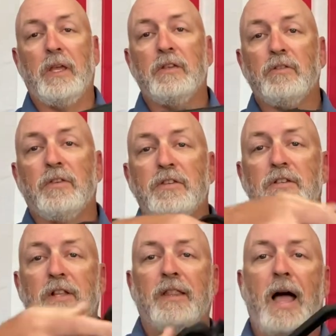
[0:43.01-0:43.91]
So this is
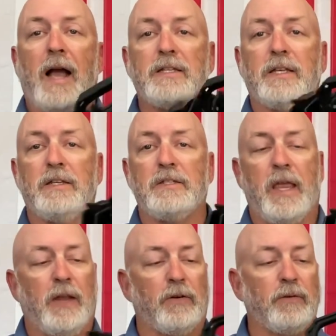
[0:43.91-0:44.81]
a locked
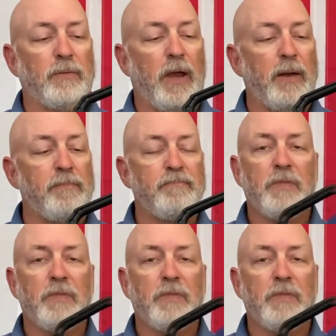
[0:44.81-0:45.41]
container, right?